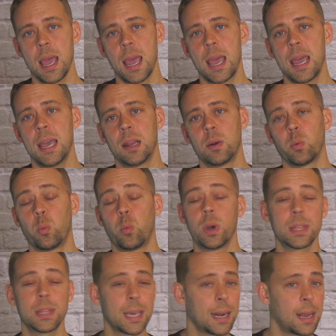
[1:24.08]
And
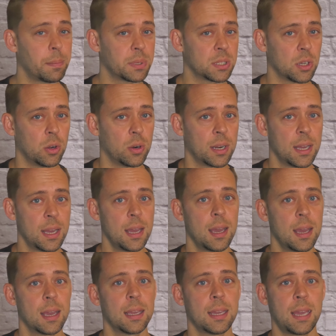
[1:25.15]
with that episode
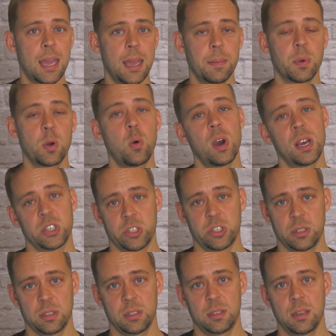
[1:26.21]
came
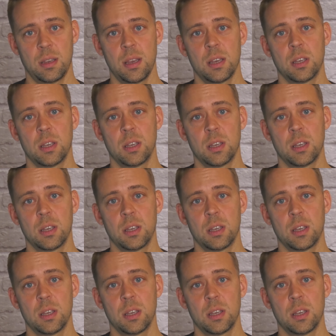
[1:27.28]
questions.